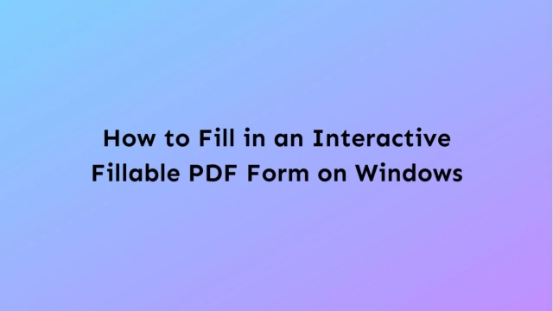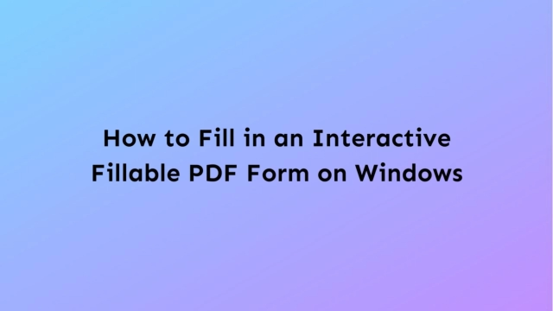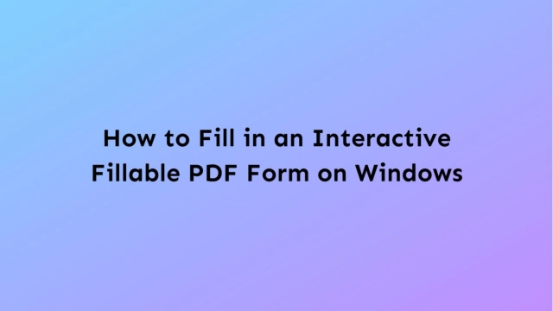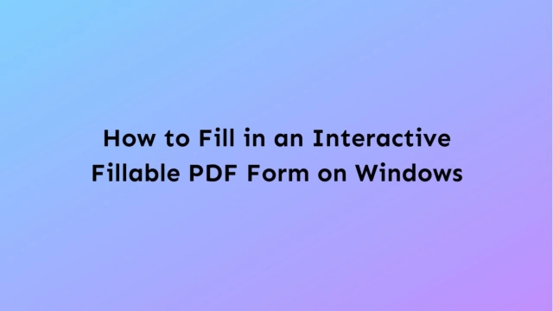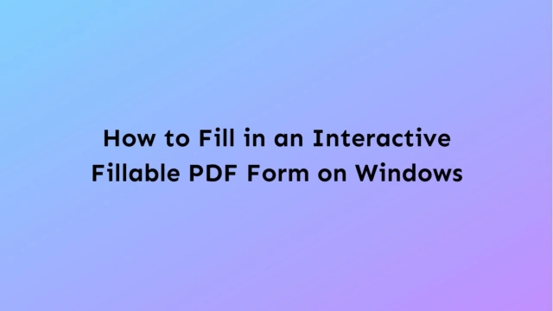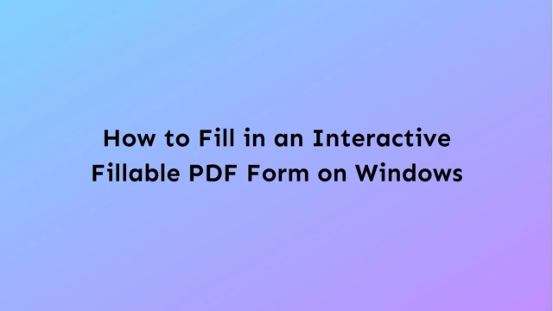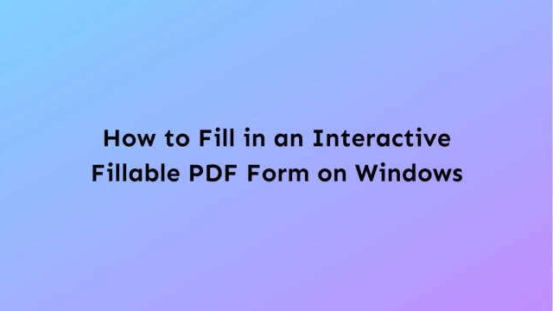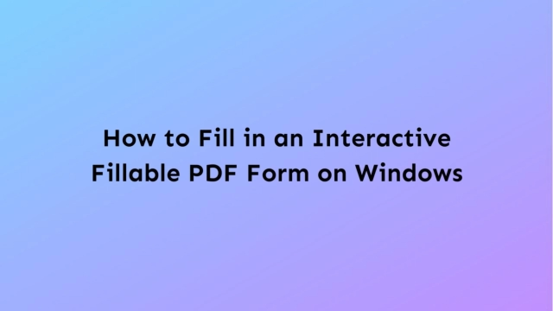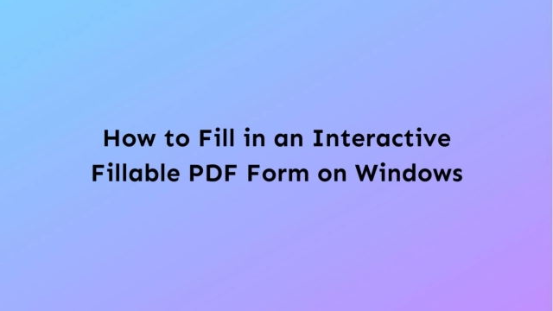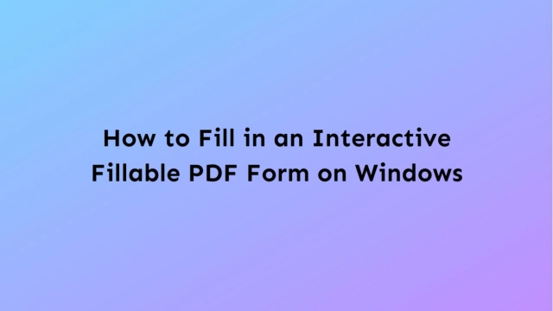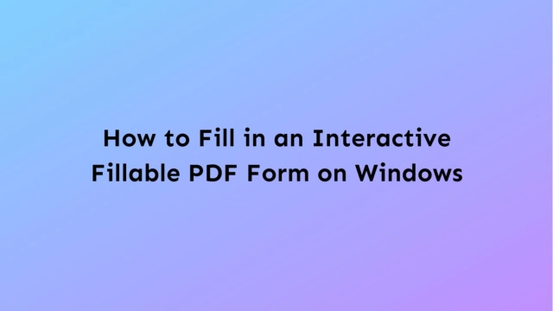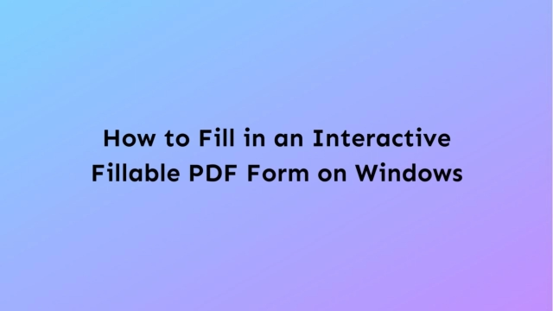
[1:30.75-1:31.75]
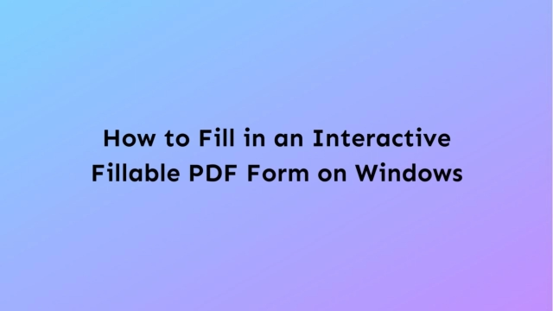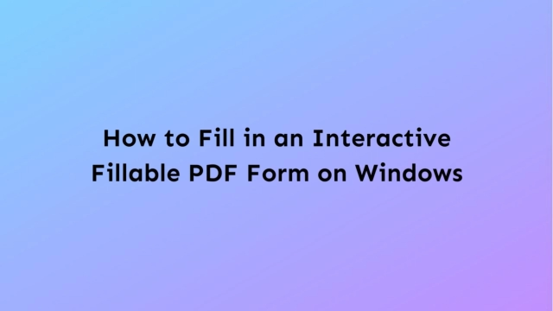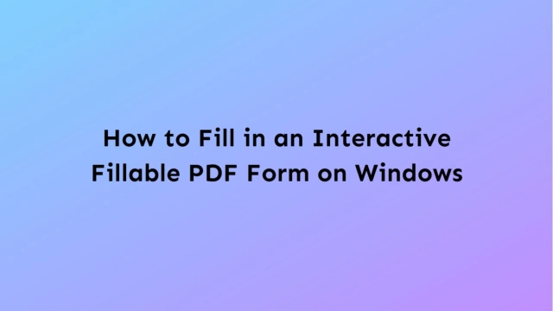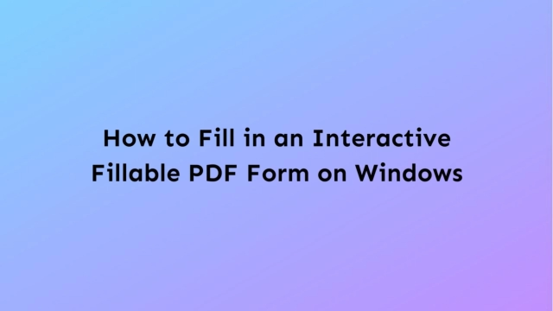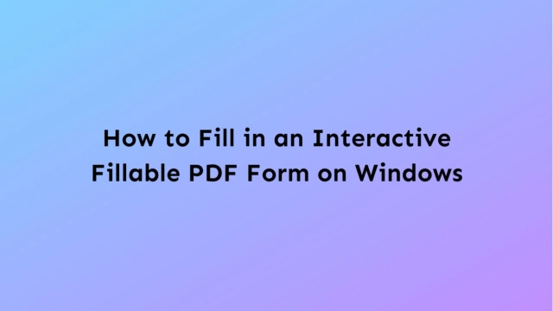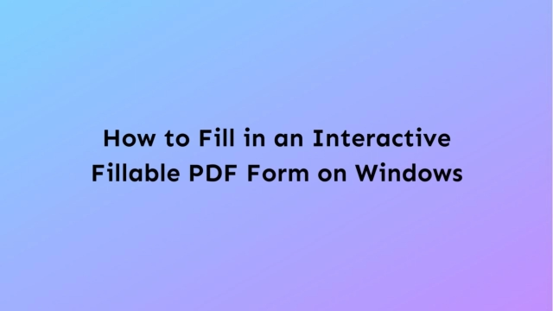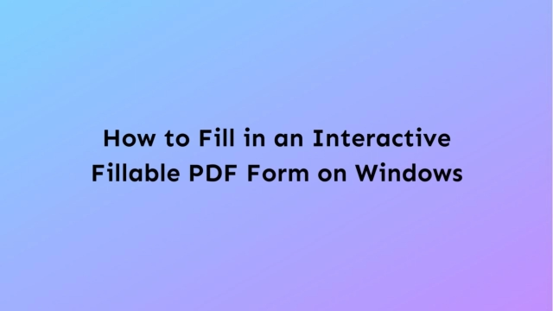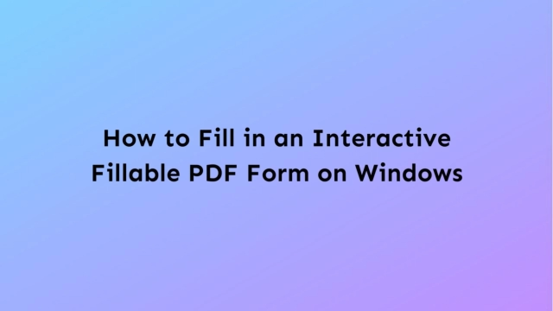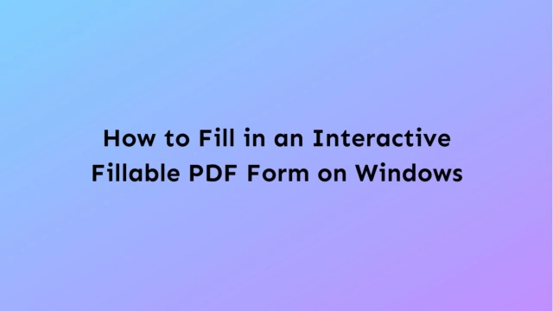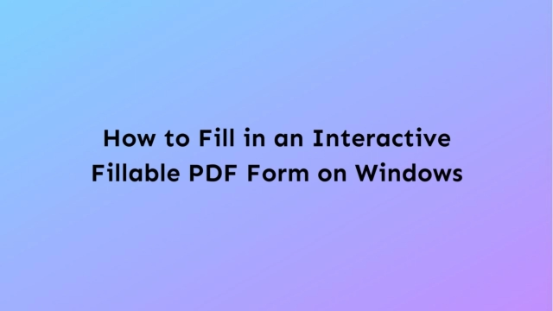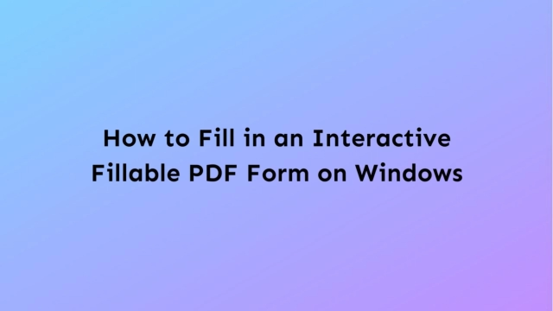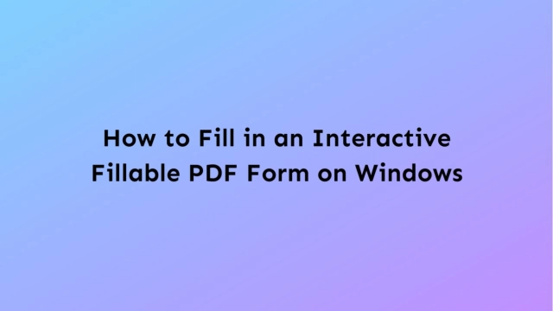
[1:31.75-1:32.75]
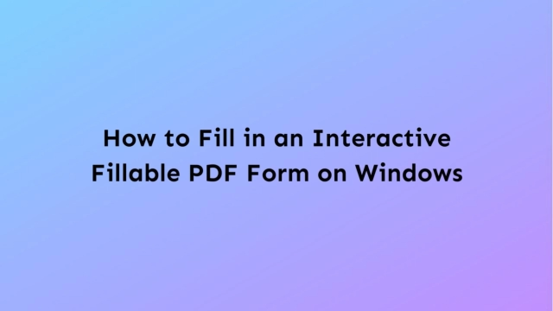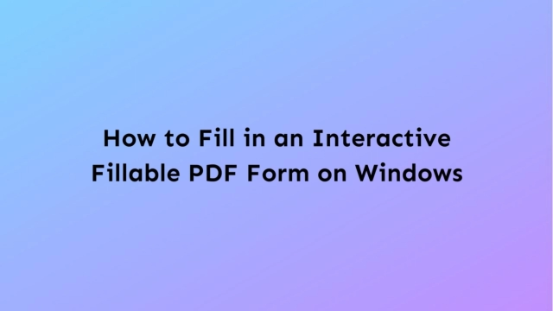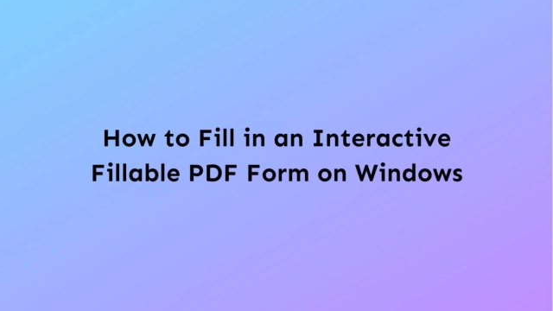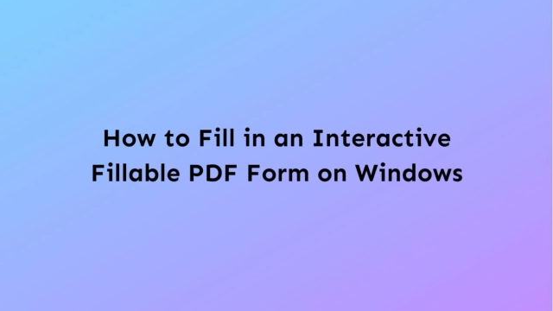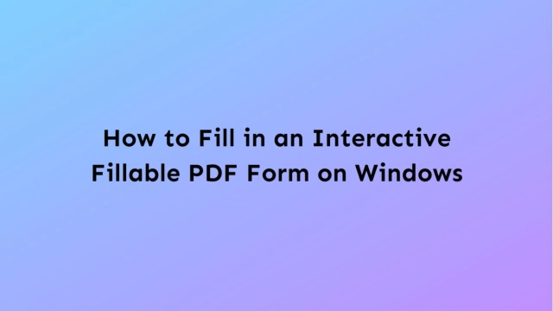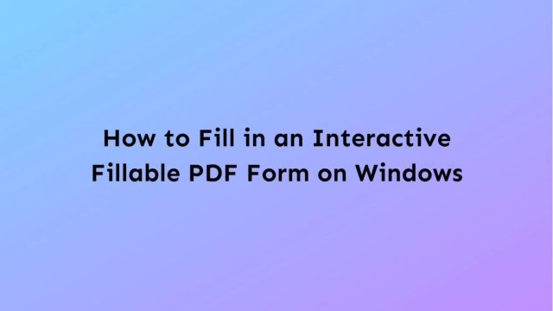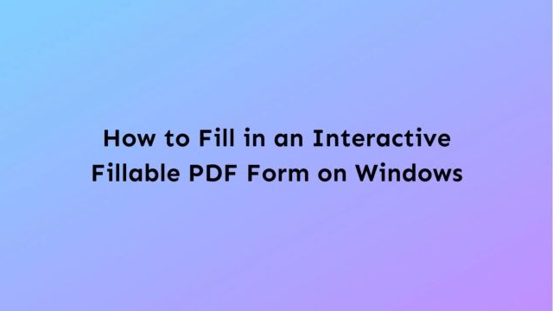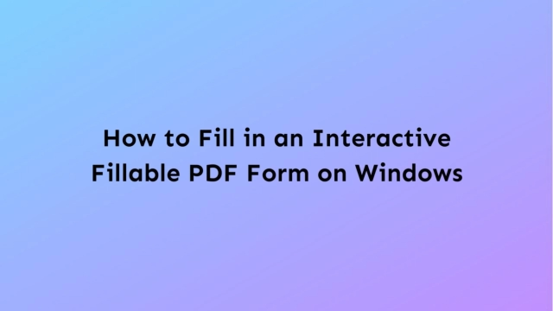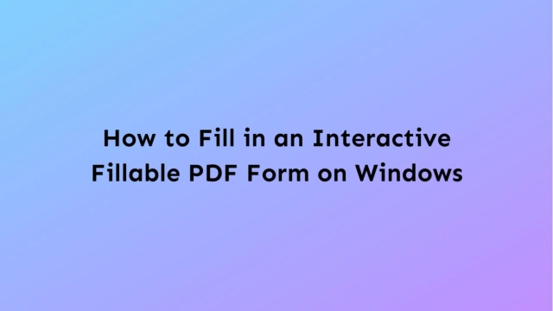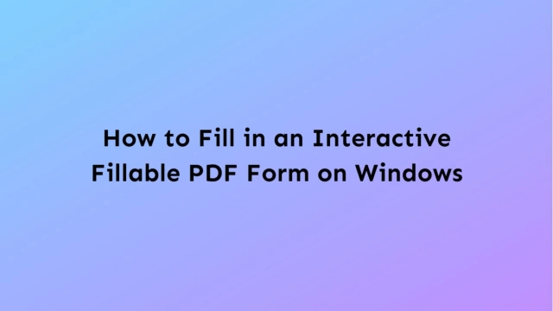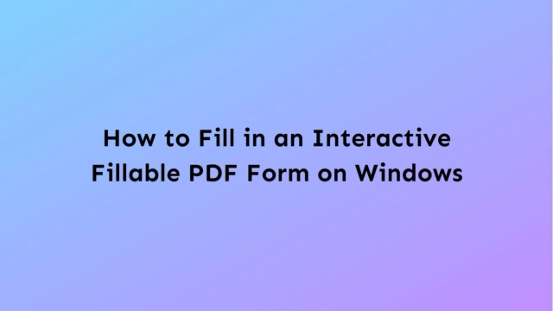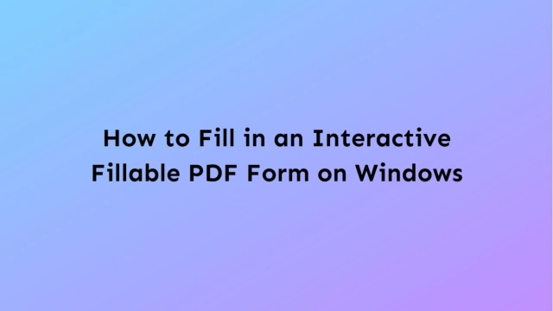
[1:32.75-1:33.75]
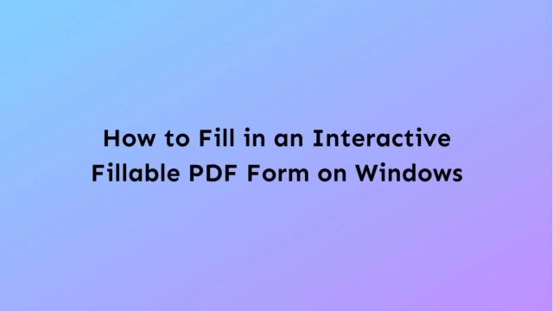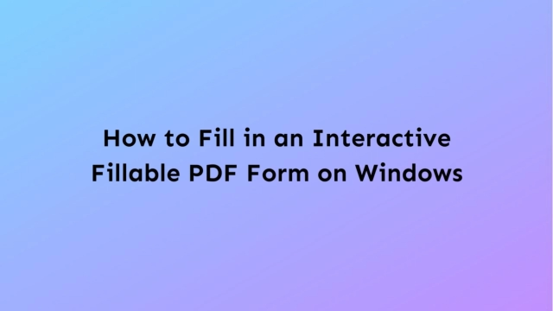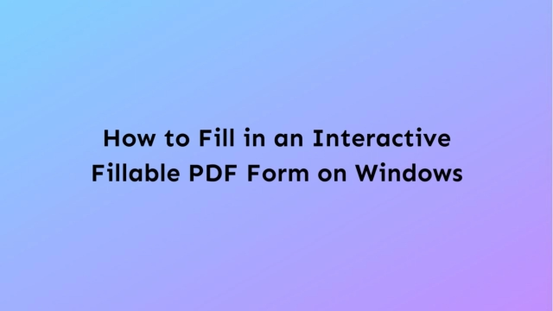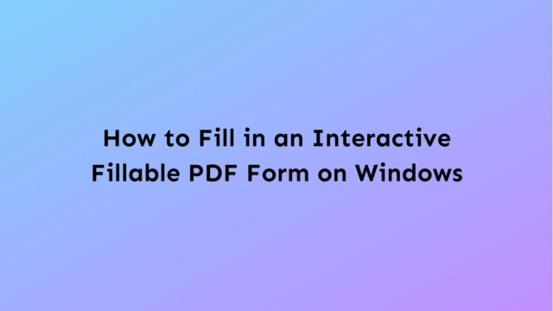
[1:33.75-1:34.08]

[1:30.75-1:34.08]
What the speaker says: Nobody's mouth can be seen.